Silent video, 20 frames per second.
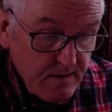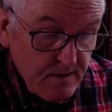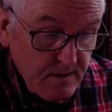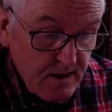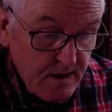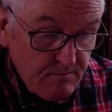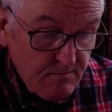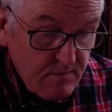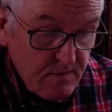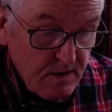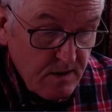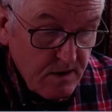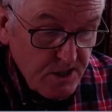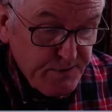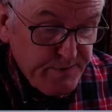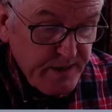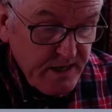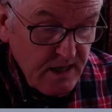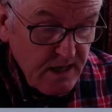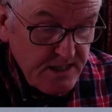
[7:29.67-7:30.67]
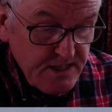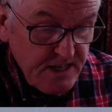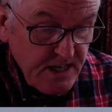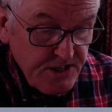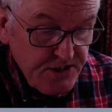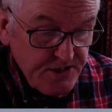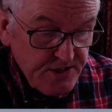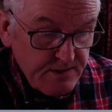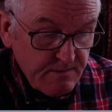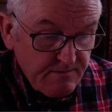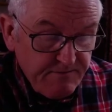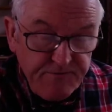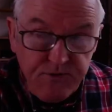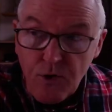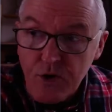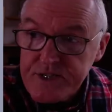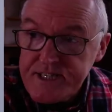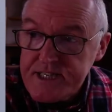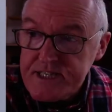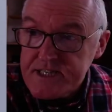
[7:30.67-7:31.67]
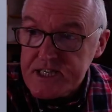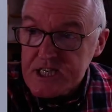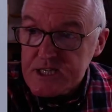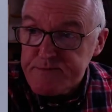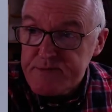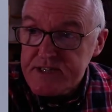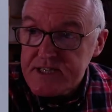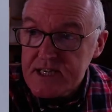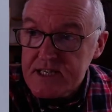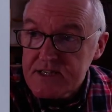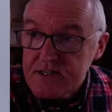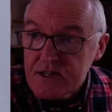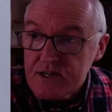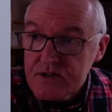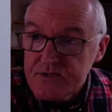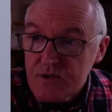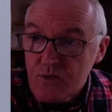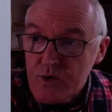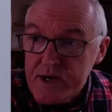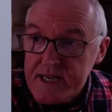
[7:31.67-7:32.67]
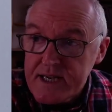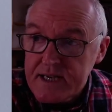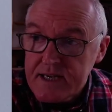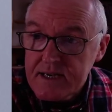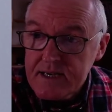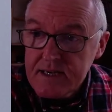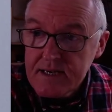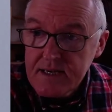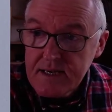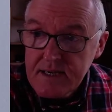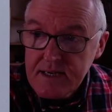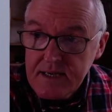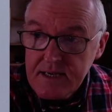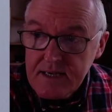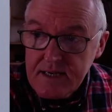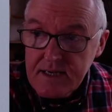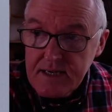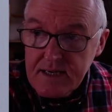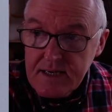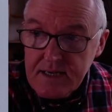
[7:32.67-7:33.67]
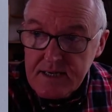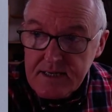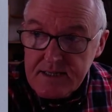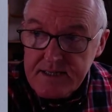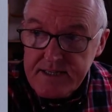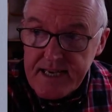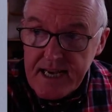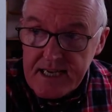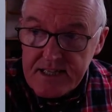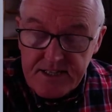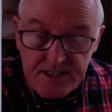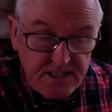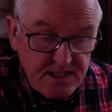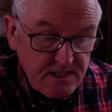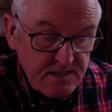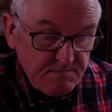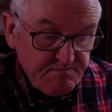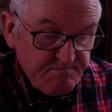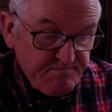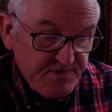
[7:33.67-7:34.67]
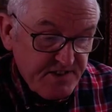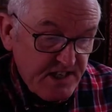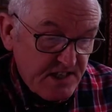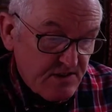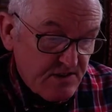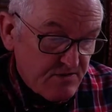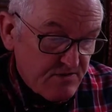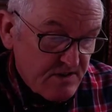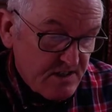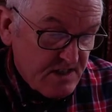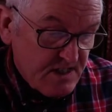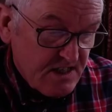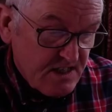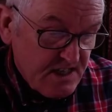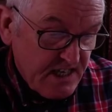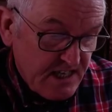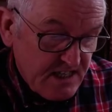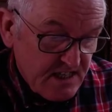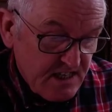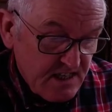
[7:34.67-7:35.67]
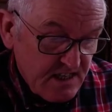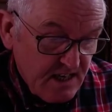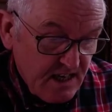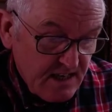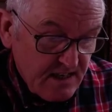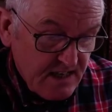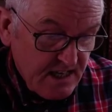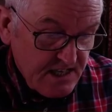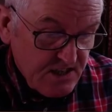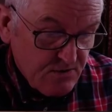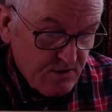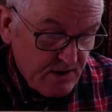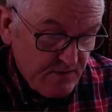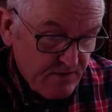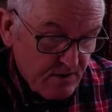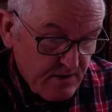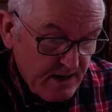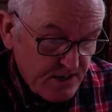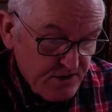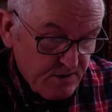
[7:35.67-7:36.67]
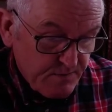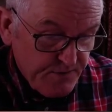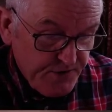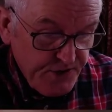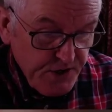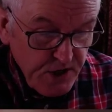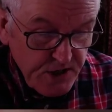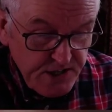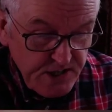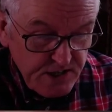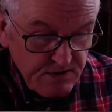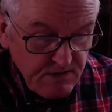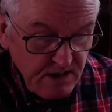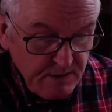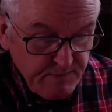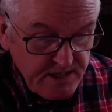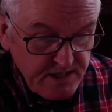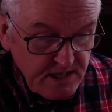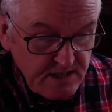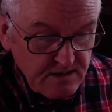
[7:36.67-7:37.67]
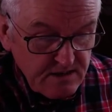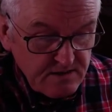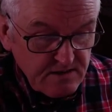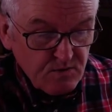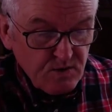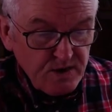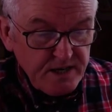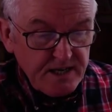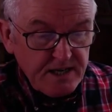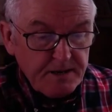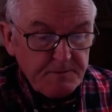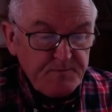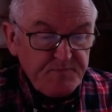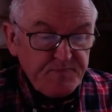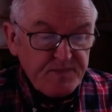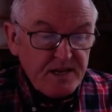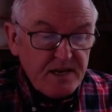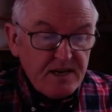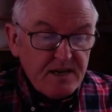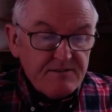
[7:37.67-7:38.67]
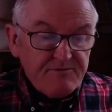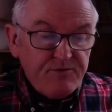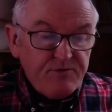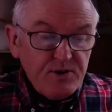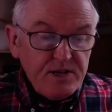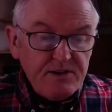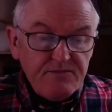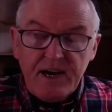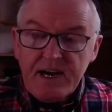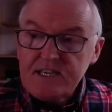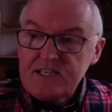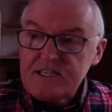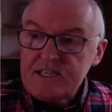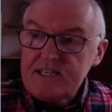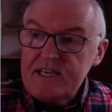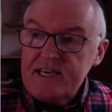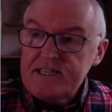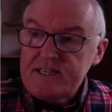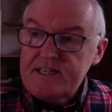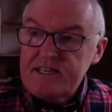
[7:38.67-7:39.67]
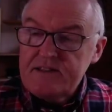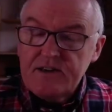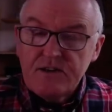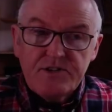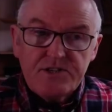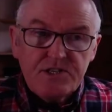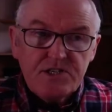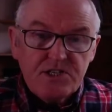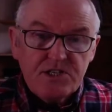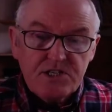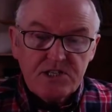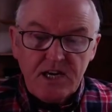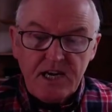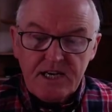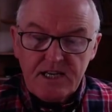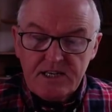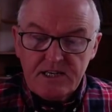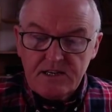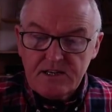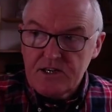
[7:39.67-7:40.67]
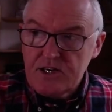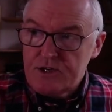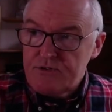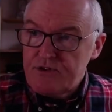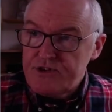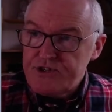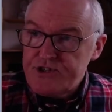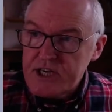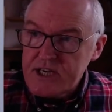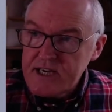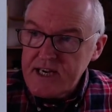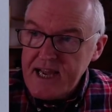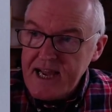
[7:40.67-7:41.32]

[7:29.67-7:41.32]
Hospitalisations up 46% on the week. Deaths, 660 the last 24 hours, up 33% on the week. Fully vaccinated, though, this is slightly encouraging.